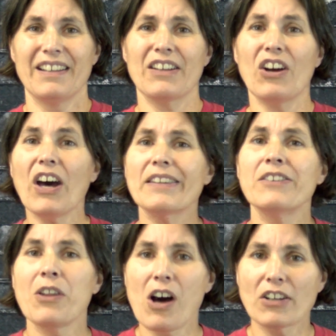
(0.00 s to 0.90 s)
God
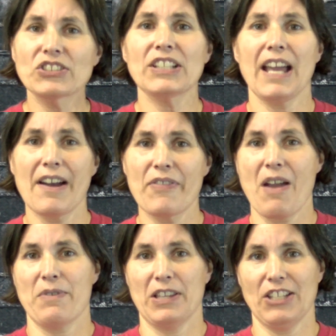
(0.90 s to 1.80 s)
longs to have
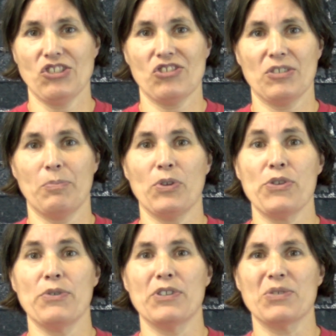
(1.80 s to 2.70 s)
that relationship
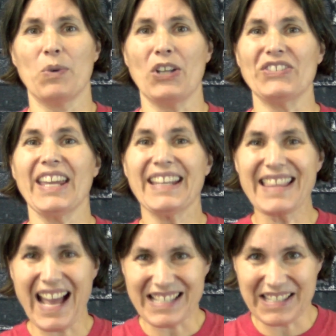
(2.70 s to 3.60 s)
with you as well. Take
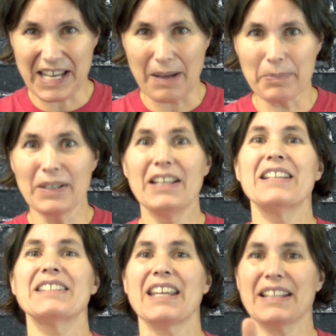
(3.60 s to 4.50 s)
that step,
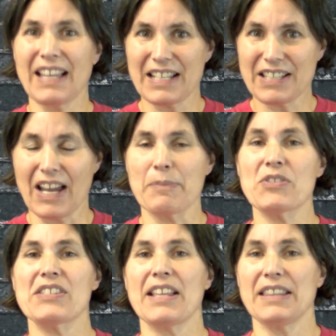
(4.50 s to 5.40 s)
take that time,
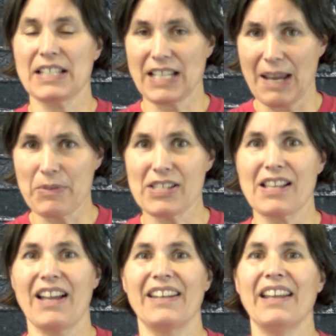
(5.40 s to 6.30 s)
set that time
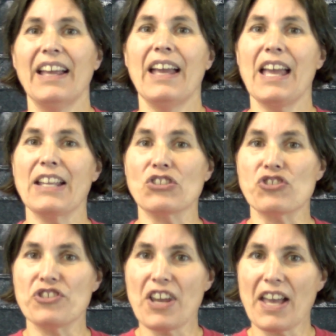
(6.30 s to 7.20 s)
aside, and
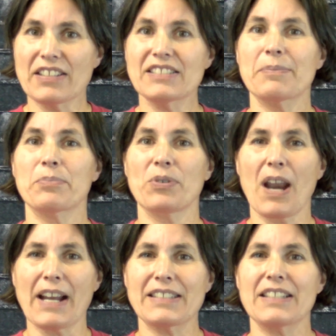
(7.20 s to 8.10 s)
just
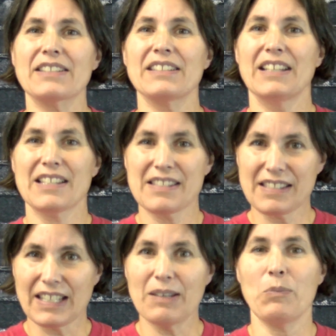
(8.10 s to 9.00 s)
practice
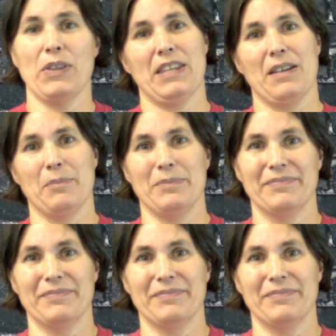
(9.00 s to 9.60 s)
sitting with him.